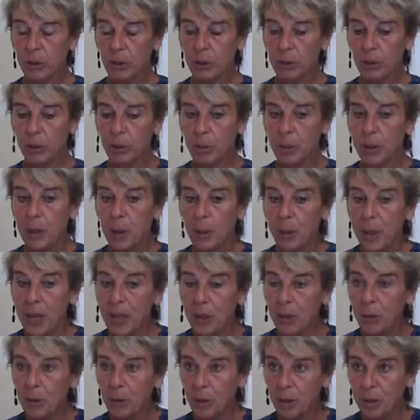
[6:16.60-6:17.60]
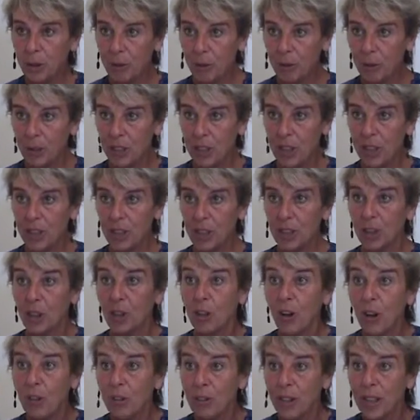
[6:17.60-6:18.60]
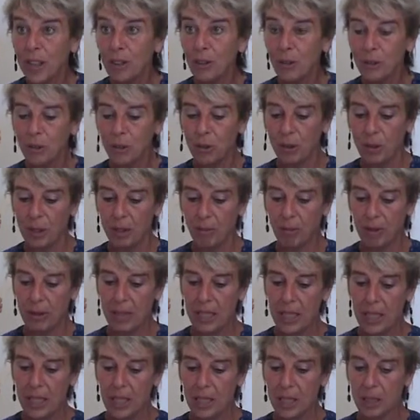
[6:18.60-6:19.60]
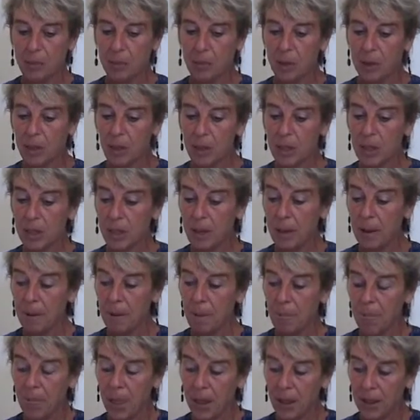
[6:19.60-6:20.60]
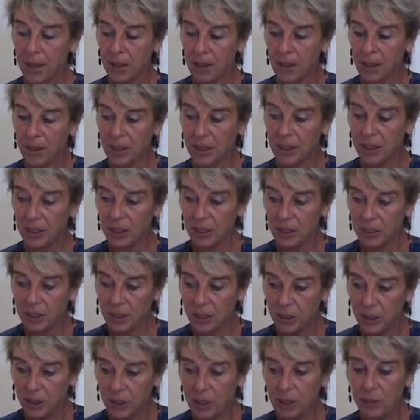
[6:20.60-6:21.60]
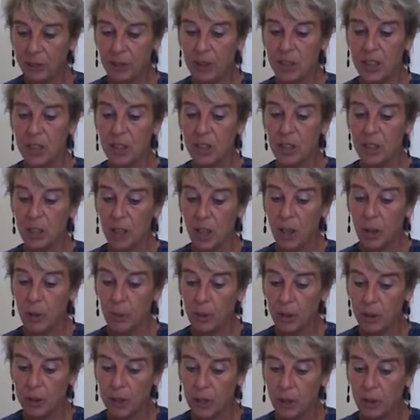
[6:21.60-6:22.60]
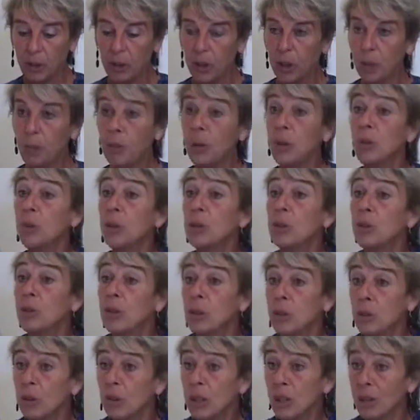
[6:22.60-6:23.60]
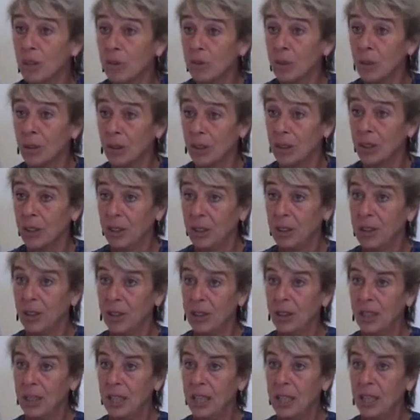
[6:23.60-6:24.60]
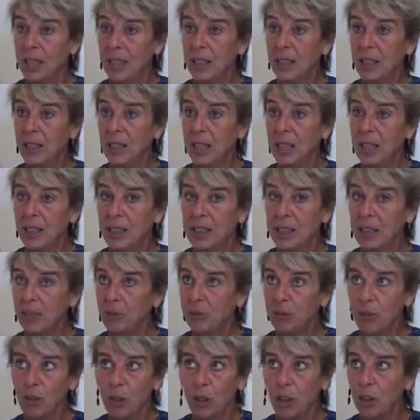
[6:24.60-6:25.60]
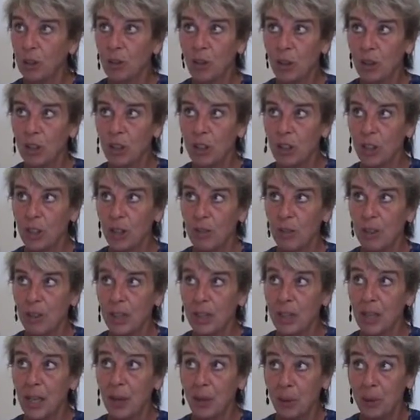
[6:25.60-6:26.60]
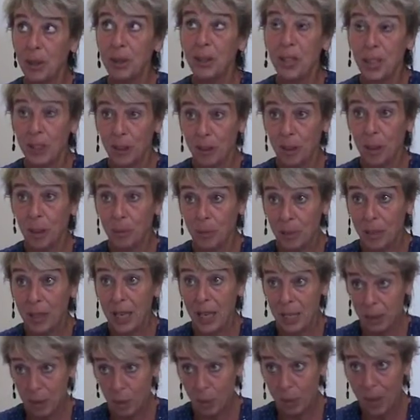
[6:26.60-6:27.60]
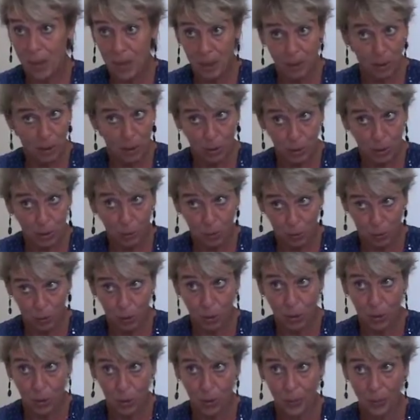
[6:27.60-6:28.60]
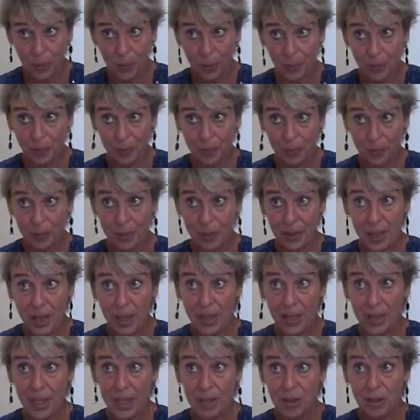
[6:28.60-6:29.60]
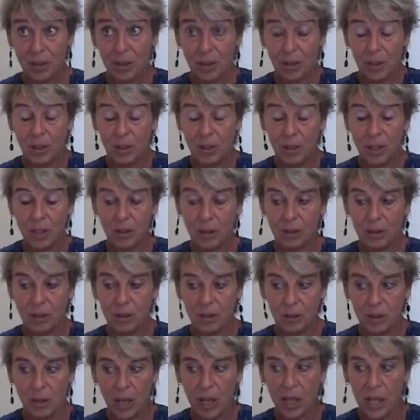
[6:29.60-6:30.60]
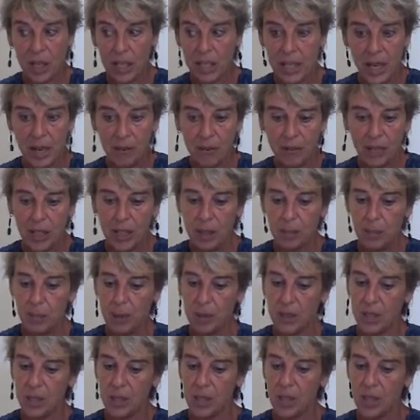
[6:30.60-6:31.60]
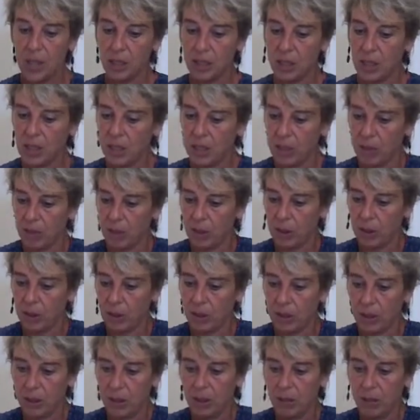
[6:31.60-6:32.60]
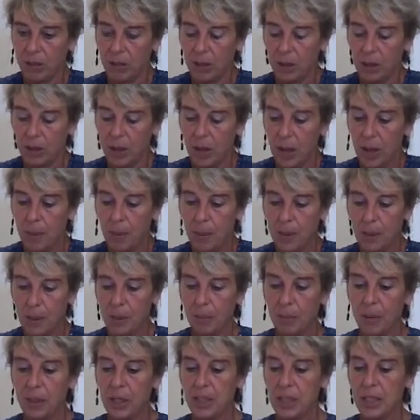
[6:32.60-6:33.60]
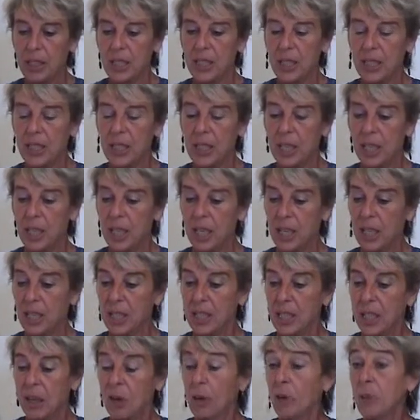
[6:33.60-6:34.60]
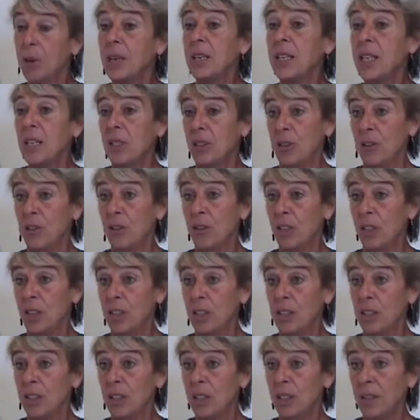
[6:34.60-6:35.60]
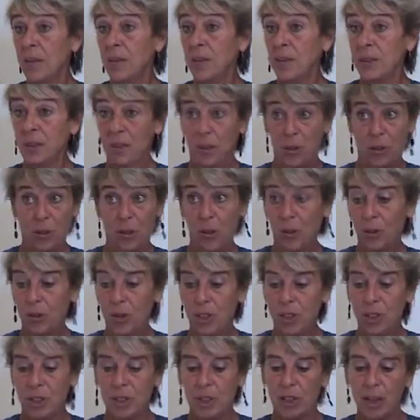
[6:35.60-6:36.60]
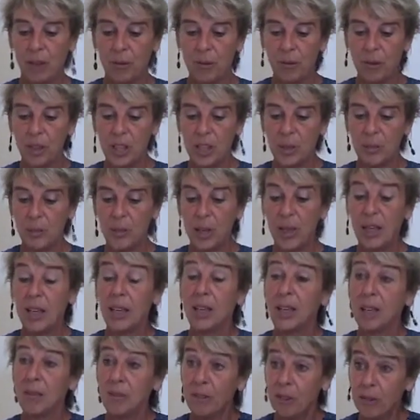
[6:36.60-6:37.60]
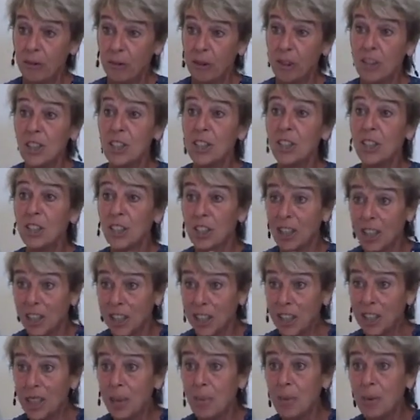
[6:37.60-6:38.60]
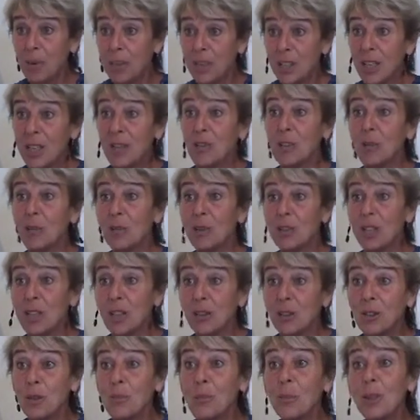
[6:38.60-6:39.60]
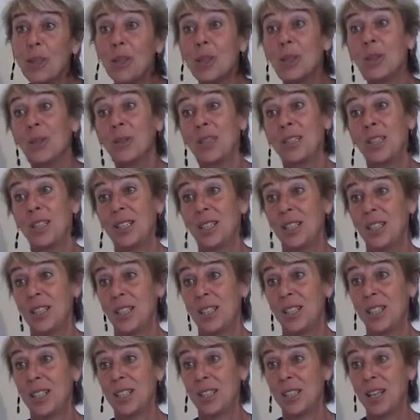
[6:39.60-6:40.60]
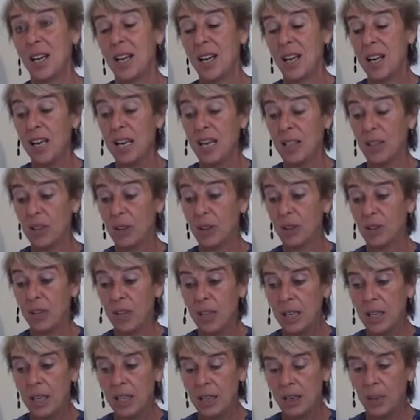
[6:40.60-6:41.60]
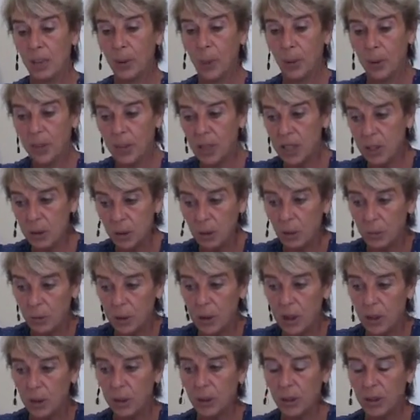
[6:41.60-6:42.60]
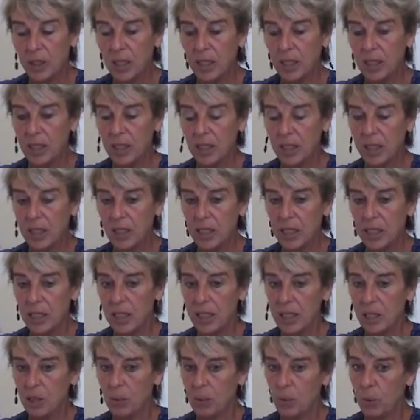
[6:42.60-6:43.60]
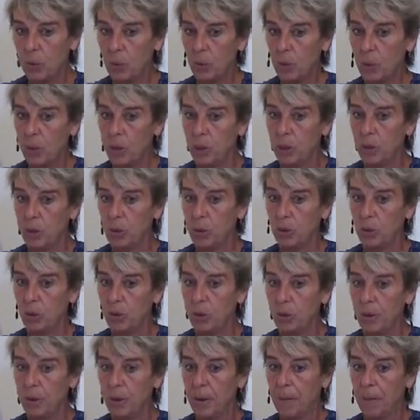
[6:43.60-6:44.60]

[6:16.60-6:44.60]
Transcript: to be aware of your definitions, the content of your definitions, because your definitions will determine what you are looking for. Hmm? And if you're unconscious of it, they will determine as well, but you won't know. Hmm? And then you think it's evident, but it's not. Different, different possibilities. It's already in the organon, you know this aphorism. If the physician clearly perceives what is to be cured in disease, so what is to be cured in disease is what we should